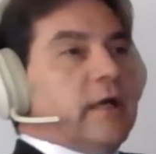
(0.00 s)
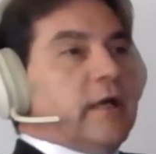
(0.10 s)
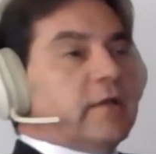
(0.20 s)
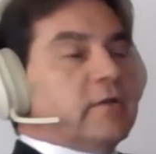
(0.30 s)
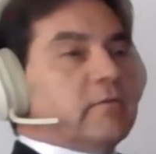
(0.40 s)

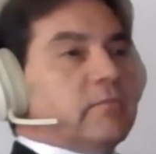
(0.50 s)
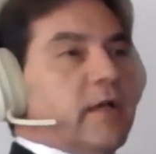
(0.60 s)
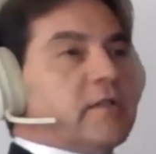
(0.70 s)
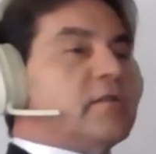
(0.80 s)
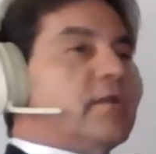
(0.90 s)
And
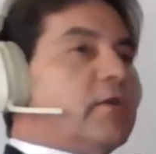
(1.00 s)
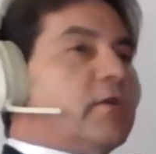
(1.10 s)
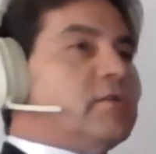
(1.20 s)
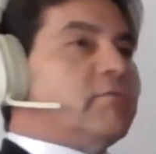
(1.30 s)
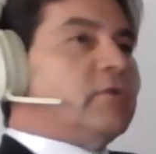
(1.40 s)
my answer
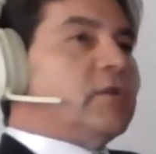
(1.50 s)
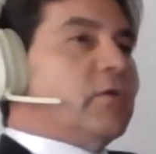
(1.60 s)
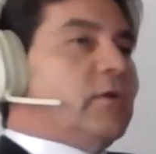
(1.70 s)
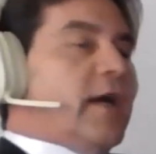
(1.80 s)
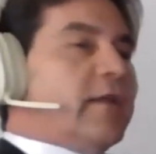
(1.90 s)
there is, if you
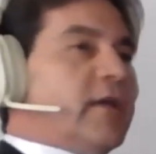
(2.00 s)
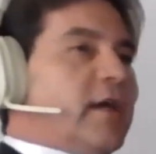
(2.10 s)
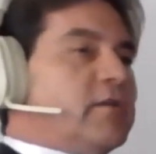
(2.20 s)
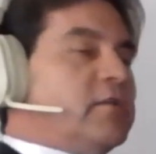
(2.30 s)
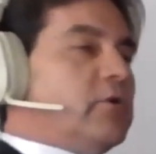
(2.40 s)
don't like
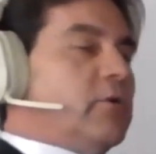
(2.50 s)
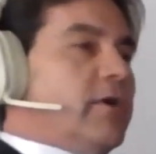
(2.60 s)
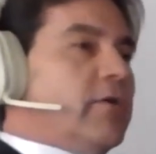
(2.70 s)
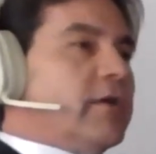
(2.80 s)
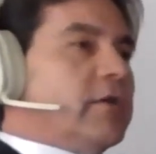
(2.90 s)
that and you're
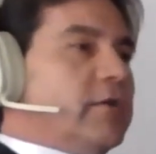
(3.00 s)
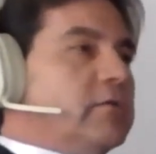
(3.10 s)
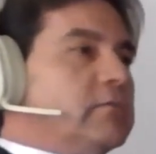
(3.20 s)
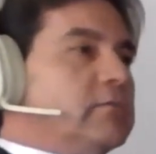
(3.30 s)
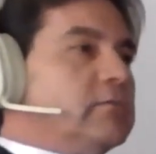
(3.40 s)

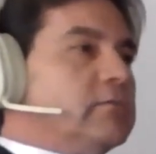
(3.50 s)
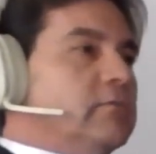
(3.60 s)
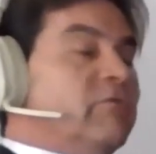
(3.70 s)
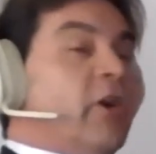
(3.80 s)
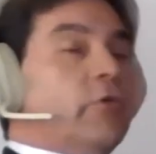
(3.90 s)
American,
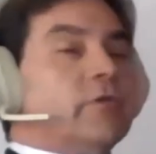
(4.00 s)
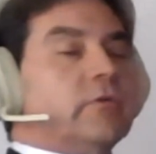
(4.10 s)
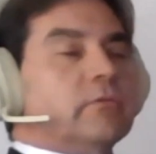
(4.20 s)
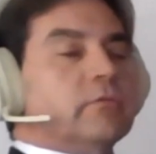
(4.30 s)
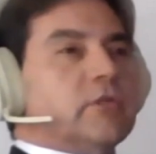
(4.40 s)
vote,
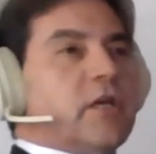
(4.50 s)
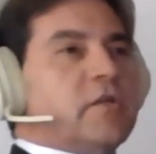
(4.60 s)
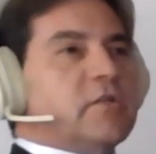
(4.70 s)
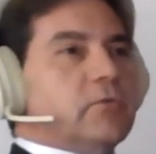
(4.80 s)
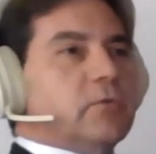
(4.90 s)

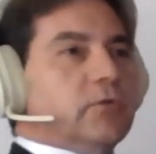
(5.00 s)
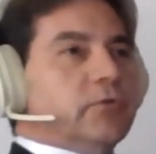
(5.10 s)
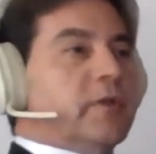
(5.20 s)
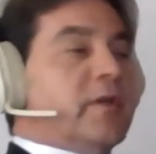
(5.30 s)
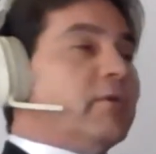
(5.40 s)
change the
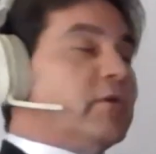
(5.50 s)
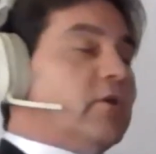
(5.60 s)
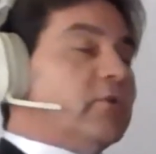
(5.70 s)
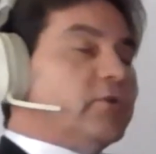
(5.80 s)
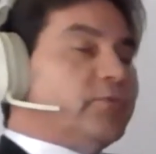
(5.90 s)
rules, become a
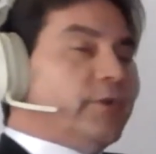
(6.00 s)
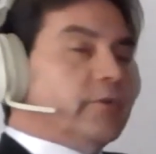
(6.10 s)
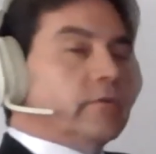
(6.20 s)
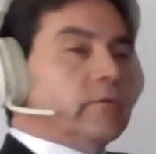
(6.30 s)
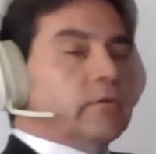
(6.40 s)

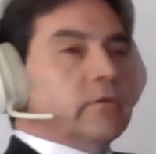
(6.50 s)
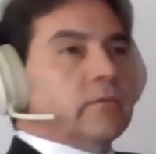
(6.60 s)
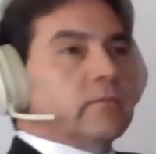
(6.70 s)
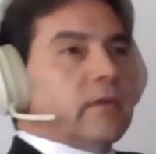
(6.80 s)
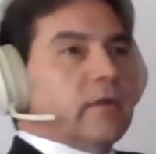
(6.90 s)
congressman.
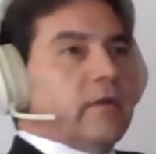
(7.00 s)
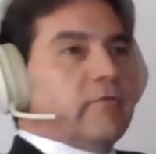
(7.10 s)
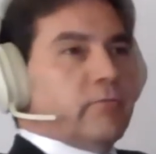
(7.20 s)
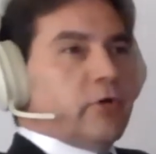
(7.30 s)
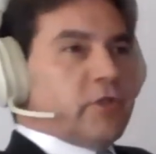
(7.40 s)

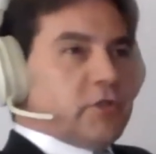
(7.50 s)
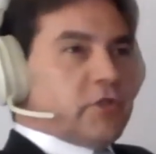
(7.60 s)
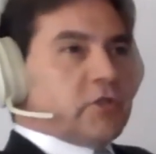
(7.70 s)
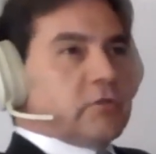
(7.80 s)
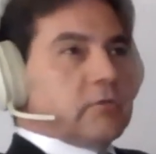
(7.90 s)
If you're
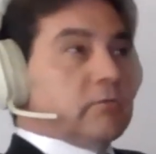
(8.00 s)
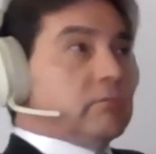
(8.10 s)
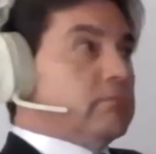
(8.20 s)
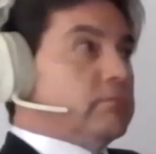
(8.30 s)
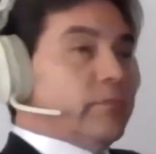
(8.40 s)
British,
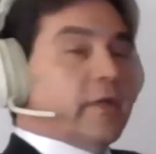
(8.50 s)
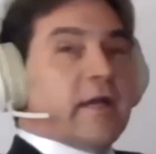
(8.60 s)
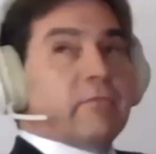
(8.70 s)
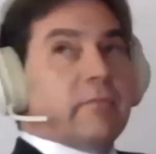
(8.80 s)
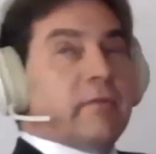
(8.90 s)

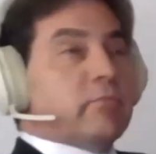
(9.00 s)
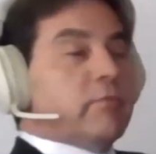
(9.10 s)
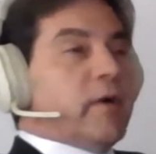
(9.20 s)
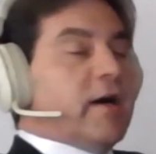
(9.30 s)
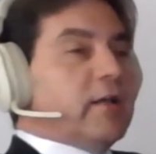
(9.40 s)
become a
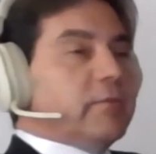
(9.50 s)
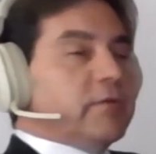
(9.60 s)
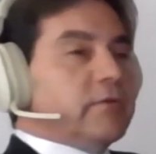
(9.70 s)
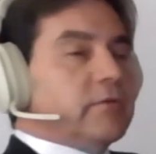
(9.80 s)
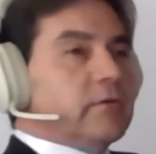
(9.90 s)
member of
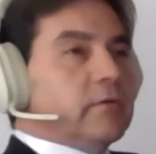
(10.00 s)
parliament.